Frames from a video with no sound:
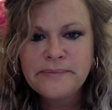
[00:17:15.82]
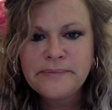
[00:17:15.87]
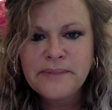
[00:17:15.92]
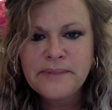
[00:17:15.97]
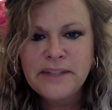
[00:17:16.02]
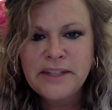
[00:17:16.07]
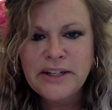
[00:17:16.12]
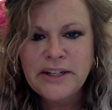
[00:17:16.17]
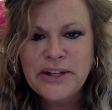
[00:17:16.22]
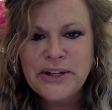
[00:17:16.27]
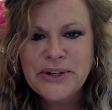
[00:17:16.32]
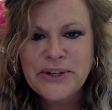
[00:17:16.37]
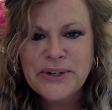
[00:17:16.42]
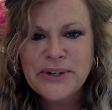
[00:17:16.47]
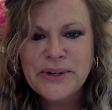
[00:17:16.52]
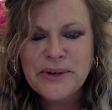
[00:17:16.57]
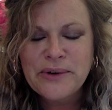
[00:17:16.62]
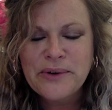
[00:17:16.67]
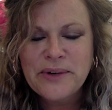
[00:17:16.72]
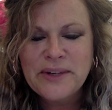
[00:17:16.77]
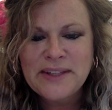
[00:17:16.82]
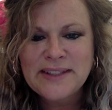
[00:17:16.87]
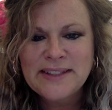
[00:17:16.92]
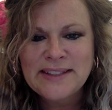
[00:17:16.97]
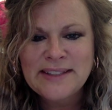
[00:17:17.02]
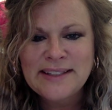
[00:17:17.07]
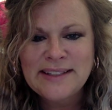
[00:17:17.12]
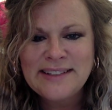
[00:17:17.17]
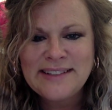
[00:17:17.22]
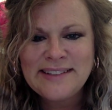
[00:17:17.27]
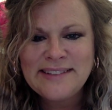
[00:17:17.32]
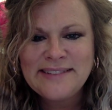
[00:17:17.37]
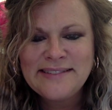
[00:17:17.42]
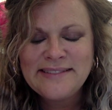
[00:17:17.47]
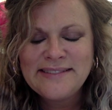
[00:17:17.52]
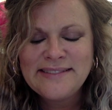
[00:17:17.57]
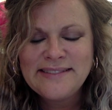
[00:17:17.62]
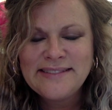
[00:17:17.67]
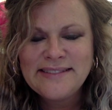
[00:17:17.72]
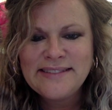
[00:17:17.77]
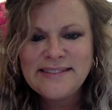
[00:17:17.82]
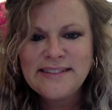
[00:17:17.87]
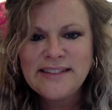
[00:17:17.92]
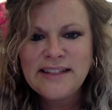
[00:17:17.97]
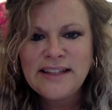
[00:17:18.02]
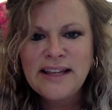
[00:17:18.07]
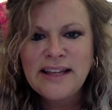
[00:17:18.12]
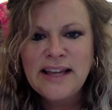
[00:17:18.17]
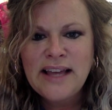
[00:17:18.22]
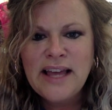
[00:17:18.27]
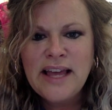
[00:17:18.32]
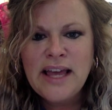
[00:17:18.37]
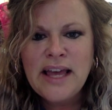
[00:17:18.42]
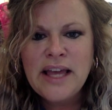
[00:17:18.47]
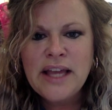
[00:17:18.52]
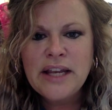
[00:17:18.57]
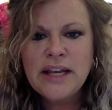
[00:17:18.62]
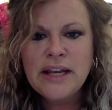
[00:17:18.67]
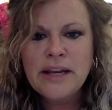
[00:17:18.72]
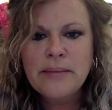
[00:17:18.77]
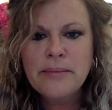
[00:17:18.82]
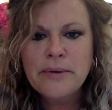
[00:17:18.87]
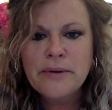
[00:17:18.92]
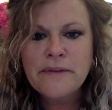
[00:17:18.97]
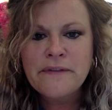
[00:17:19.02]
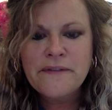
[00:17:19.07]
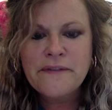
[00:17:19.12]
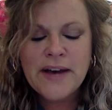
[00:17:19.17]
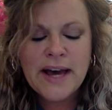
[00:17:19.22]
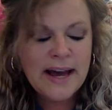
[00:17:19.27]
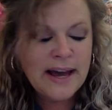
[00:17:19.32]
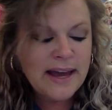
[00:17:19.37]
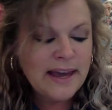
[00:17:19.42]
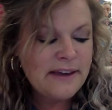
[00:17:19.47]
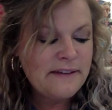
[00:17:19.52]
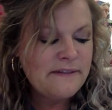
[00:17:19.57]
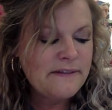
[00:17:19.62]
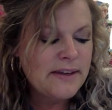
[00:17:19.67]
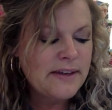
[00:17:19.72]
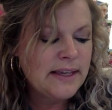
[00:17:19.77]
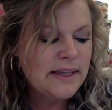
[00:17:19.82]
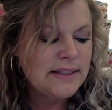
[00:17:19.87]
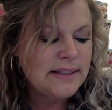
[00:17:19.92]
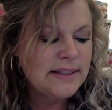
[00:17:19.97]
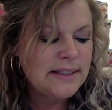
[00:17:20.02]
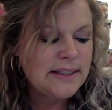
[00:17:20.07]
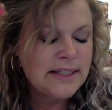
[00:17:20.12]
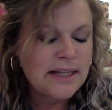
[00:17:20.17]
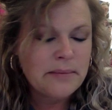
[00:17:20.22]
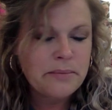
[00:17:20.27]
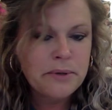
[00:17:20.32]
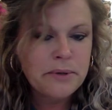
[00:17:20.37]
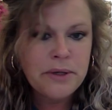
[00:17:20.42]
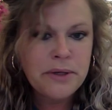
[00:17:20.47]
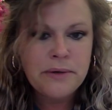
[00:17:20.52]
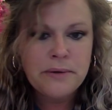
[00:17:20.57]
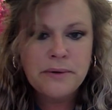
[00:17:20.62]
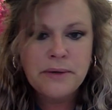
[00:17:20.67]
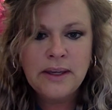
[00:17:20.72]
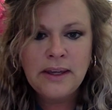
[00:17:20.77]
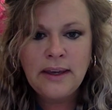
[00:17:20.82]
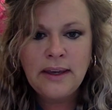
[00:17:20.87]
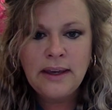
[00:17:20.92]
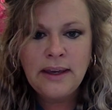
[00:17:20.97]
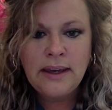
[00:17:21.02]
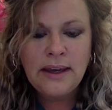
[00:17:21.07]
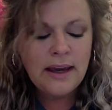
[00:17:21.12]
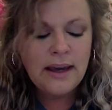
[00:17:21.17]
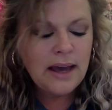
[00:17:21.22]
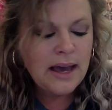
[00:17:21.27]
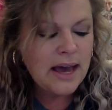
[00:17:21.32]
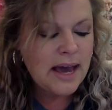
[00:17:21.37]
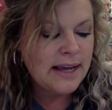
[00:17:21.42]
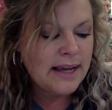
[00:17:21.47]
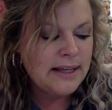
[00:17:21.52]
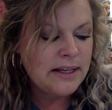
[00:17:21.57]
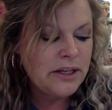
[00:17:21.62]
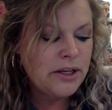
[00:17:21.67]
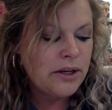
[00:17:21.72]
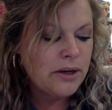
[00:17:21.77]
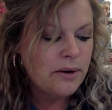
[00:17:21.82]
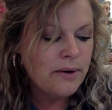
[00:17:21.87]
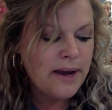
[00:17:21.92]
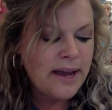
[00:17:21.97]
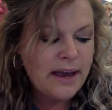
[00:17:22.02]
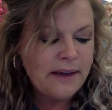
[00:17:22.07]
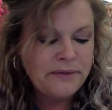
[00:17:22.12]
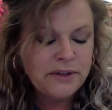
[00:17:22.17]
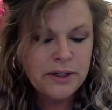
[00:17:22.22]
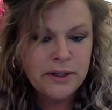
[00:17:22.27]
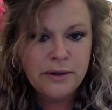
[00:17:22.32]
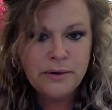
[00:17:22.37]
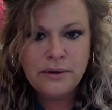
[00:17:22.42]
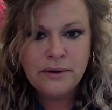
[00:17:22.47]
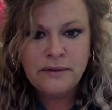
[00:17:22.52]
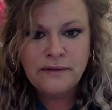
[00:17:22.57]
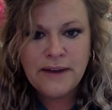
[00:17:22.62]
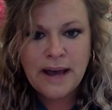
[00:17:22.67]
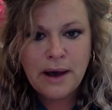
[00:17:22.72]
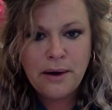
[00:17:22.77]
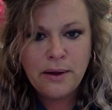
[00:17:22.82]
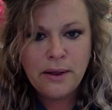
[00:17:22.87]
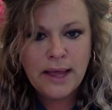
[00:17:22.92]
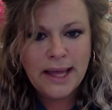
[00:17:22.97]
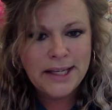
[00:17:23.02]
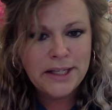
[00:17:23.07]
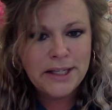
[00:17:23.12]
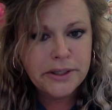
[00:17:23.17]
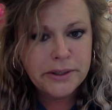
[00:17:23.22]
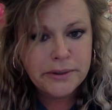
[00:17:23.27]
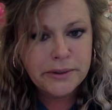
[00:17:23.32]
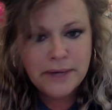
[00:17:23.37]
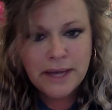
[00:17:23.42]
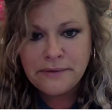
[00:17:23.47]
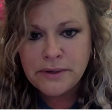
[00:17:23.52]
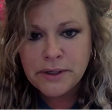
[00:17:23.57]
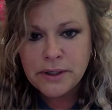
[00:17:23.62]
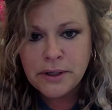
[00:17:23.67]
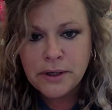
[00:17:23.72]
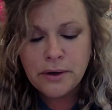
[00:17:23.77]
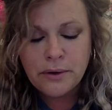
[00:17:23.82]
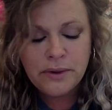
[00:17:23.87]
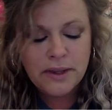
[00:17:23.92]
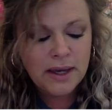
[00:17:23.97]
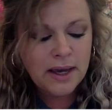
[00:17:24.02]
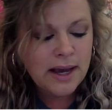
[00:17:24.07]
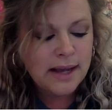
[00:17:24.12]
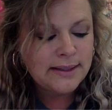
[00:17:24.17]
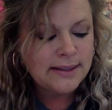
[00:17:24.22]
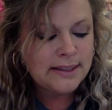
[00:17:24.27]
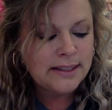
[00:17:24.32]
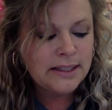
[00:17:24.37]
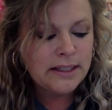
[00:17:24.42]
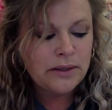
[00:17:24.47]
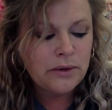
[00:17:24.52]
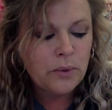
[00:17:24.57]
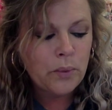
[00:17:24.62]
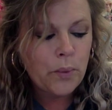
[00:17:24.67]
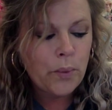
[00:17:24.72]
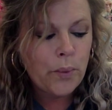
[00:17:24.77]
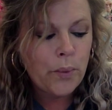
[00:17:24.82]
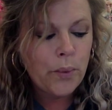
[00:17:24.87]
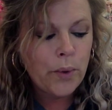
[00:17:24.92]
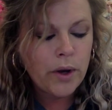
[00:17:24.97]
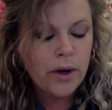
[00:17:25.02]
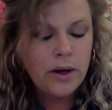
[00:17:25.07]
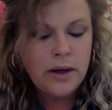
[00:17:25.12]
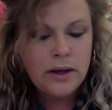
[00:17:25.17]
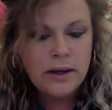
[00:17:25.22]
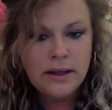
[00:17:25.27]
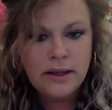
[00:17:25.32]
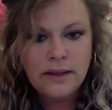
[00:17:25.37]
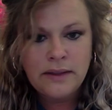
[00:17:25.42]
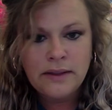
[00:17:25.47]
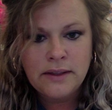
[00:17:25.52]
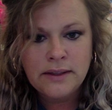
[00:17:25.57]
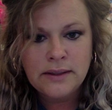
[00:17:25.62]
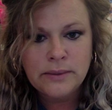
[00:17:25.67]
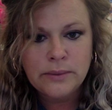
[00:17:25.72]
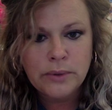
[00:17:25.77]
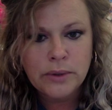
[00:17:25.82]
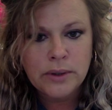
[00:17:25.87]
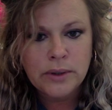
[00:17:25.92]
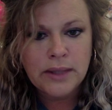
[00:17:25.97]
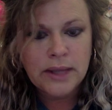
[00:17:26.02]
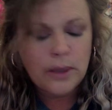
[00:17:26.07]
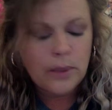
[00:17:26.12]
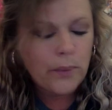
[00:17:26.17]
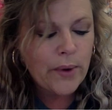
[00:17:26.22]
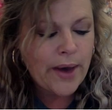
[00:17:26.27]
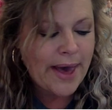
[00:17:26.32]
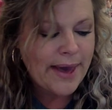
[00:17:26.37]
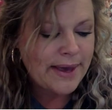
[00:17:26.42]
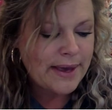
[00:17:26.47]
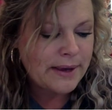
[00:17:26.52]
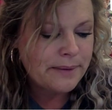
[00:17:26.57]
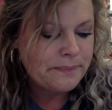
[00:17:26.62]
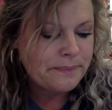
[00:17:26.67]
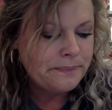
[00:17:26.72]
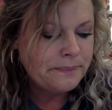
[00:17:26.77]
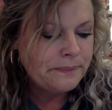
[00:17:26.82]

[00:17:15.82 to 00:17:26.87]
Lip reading: Get all your codings in. Number 5 is W-E. I know I have to code a vowel. I don't have to code the consonant W in this word, like wagon.